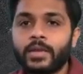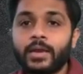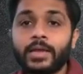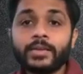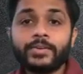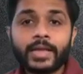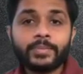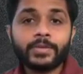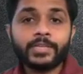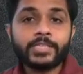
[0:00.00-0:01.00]
Like
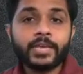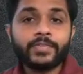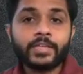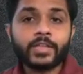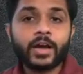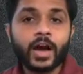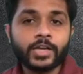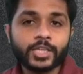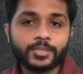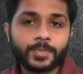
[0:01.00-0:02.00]
TRAP is having the
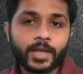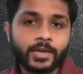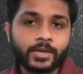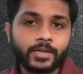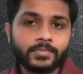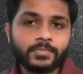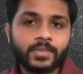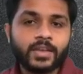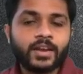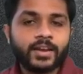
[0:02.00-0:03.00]
highest priority.
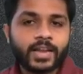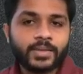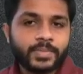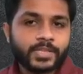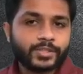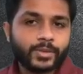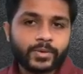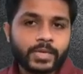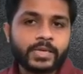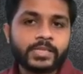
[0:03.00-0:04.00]
TRAP is
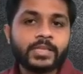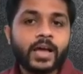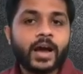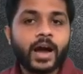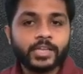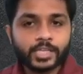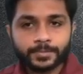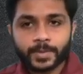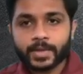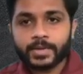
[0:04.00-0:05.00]
known as highest
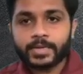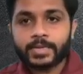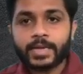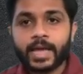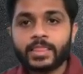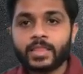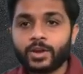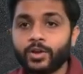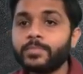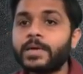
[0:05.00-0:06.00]
priority and the
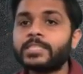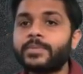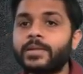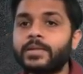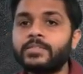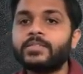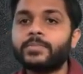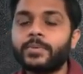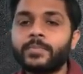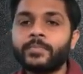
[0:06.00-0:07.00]
non-maskable interrupt.